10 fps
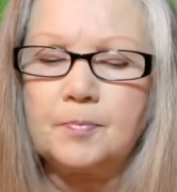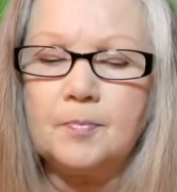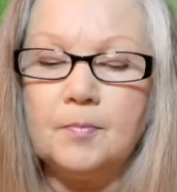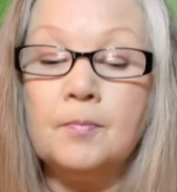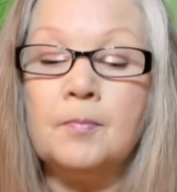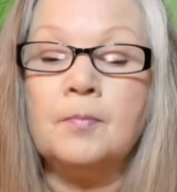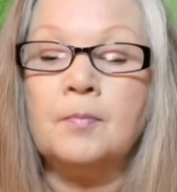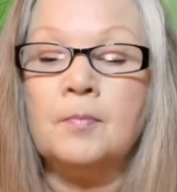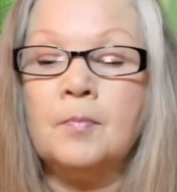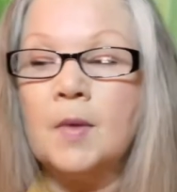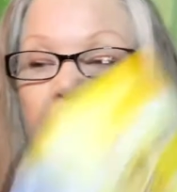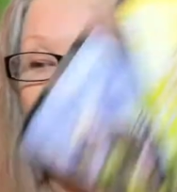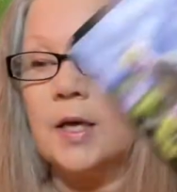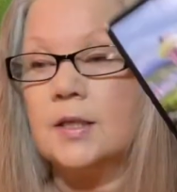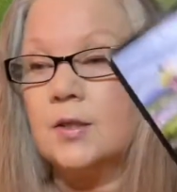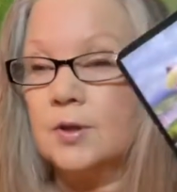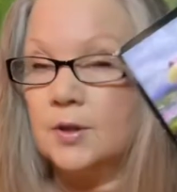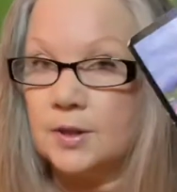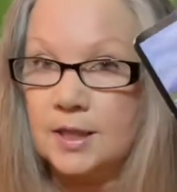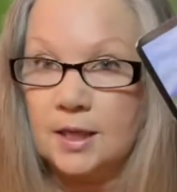Okay, so it
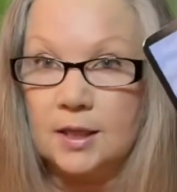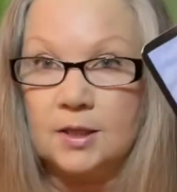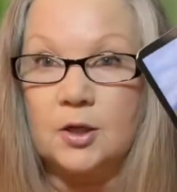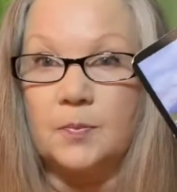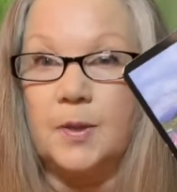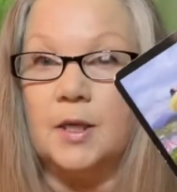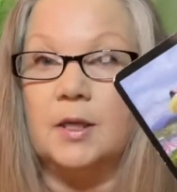looks like this could be a